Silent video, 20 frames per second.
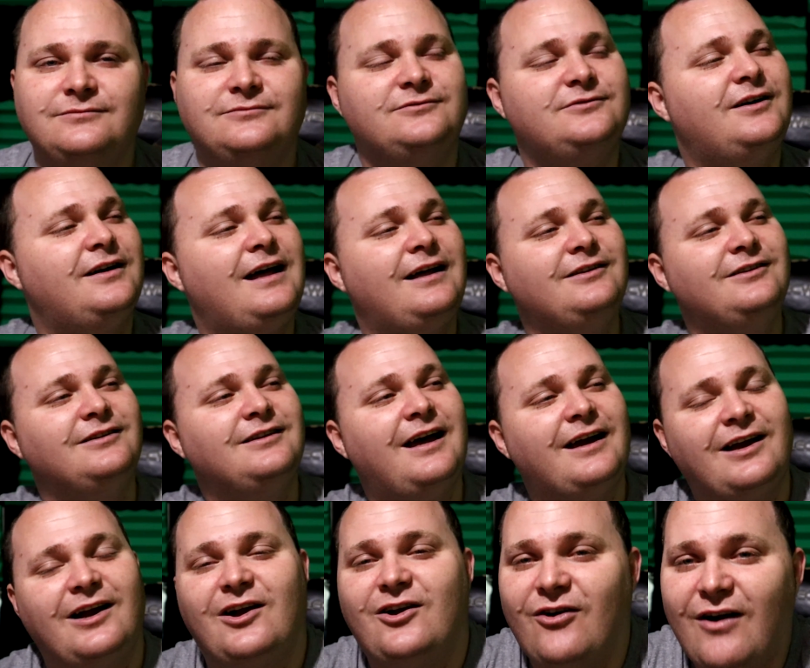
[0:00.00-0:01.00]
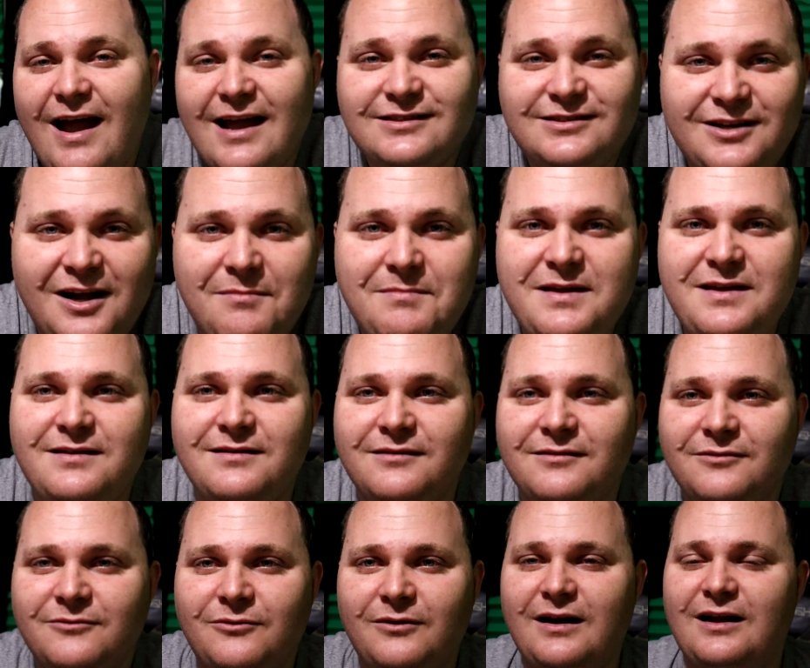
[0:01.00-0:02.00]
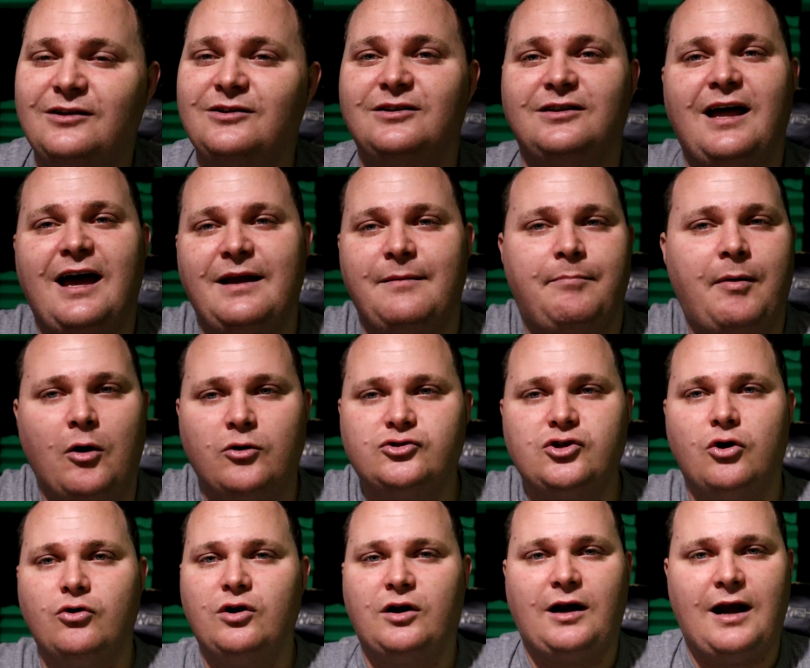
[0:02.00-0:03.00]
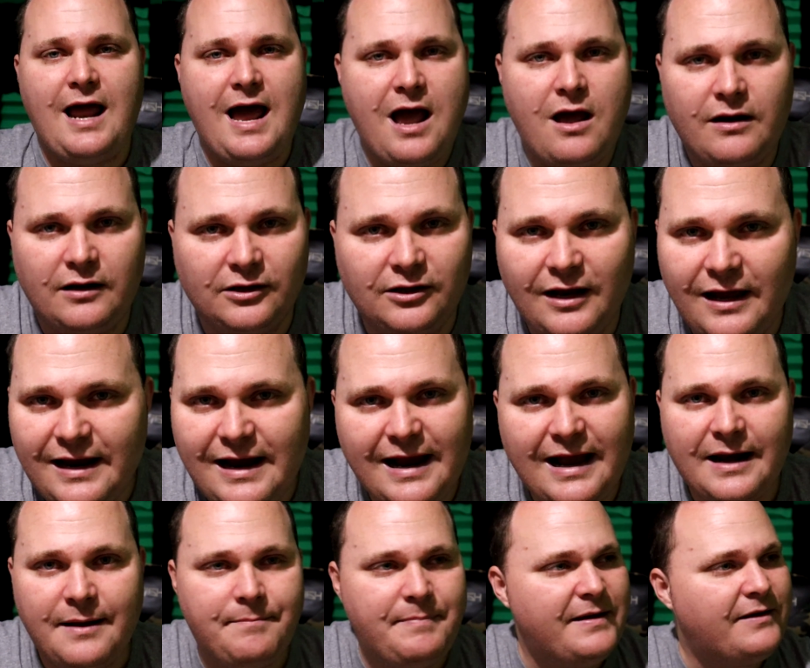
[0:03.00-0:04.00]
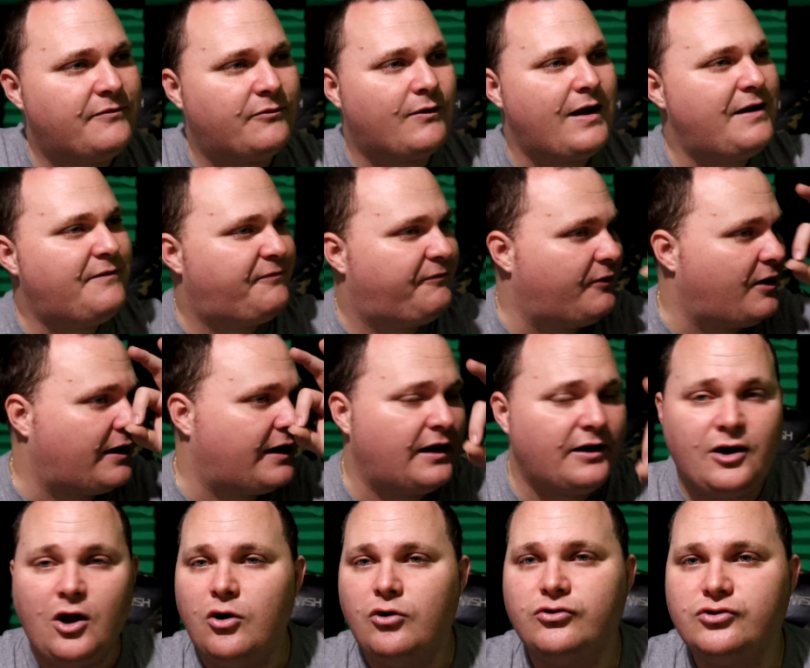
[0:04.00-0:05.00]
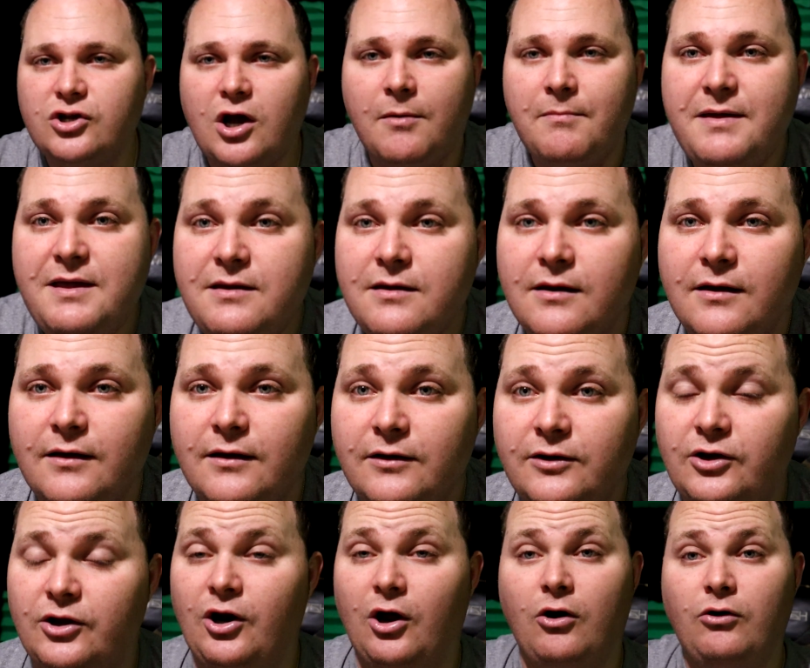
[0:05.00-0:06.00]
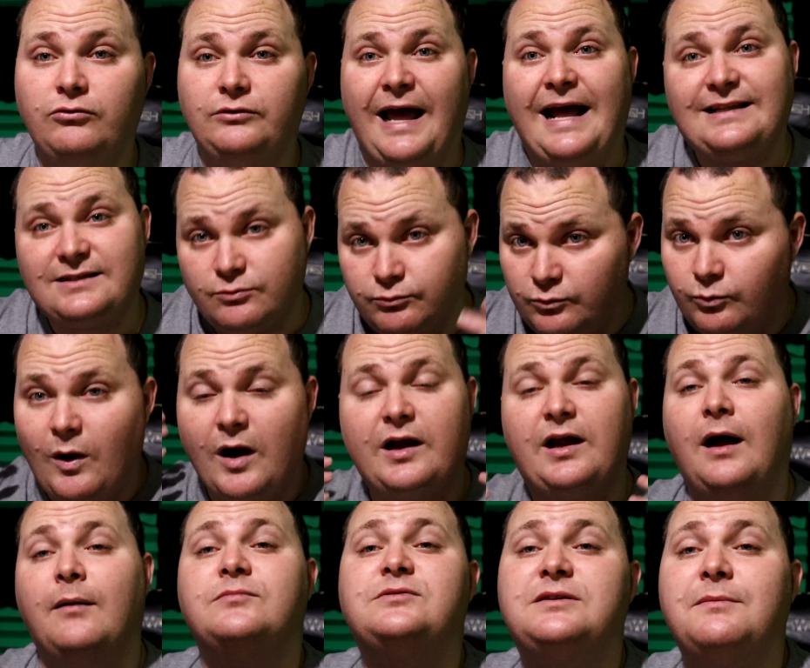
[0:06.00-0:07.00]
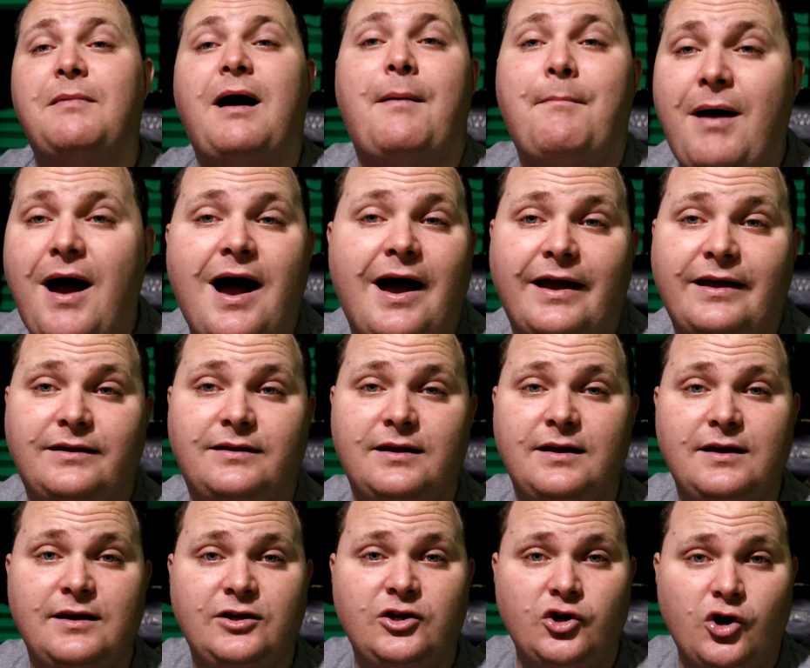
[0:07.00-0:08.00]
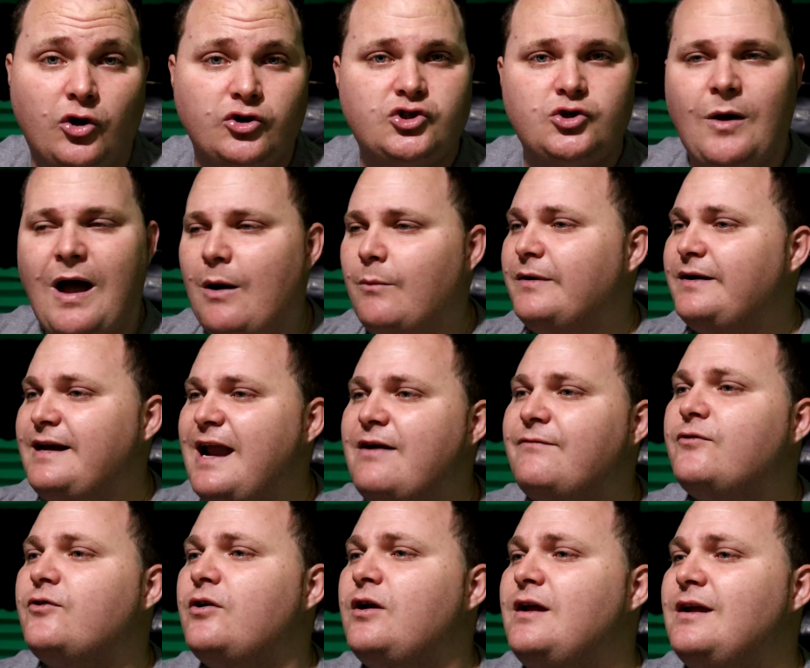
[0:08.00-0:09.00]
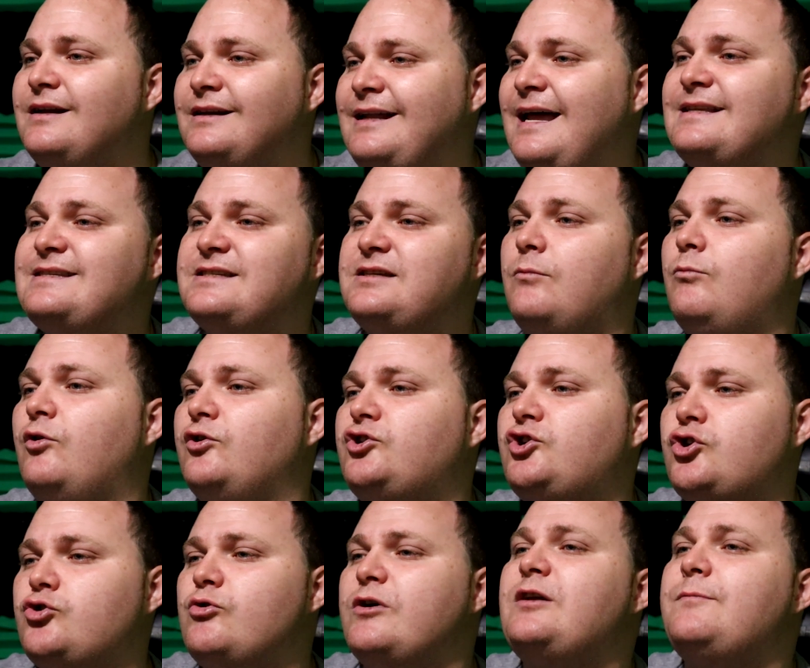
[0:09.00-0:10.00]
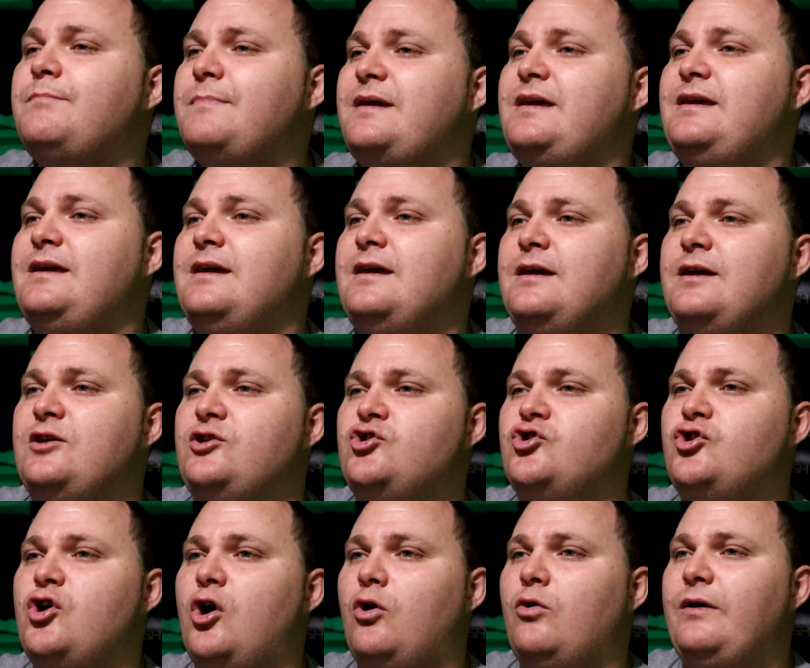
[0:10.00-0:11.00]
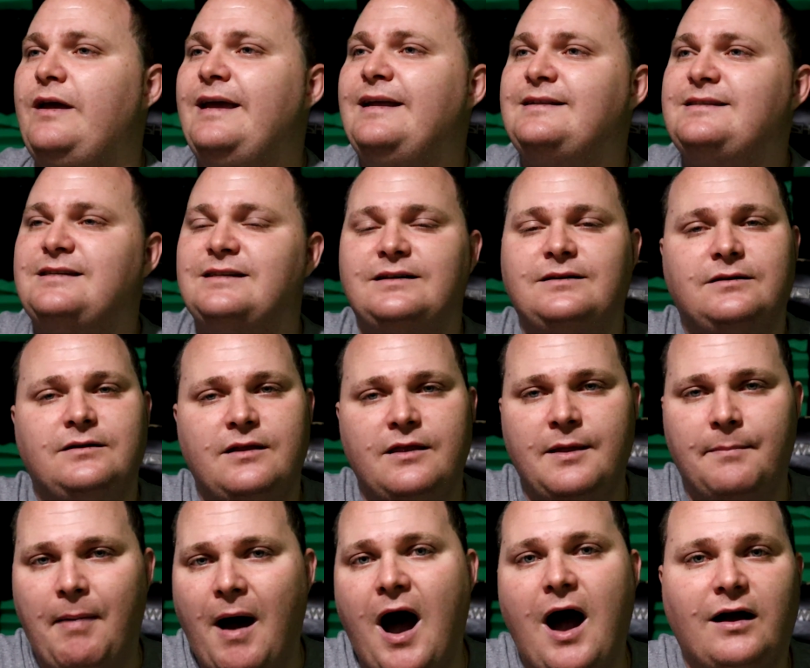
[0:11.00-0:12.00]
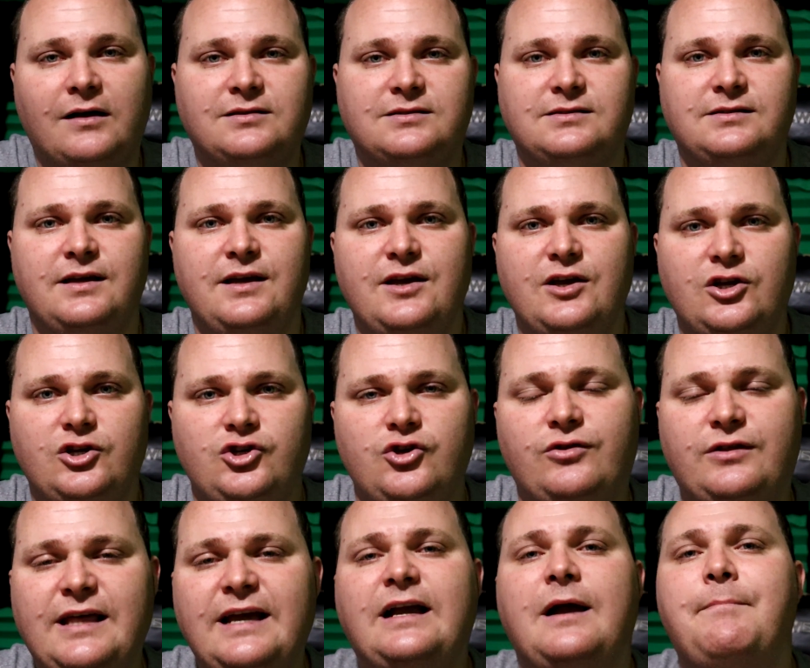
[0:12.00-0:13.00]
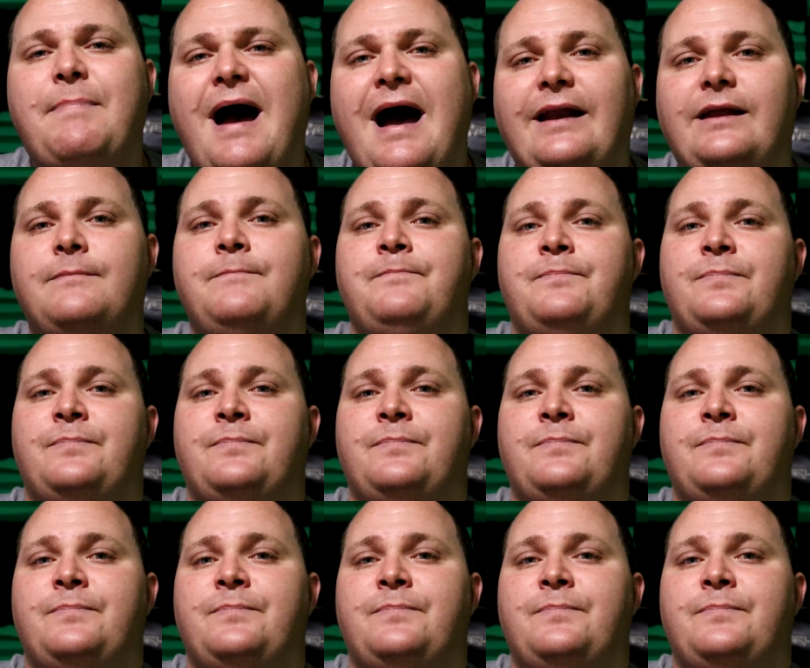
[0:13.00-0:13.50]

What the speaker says: what I look like, a crash dummy? What I look like, Bozo the Clown? I look like I got a big red fucking nose on me? You know, that's what comes to my mind. You know, so I would never let someone trick me, you know, into the box. You think about it.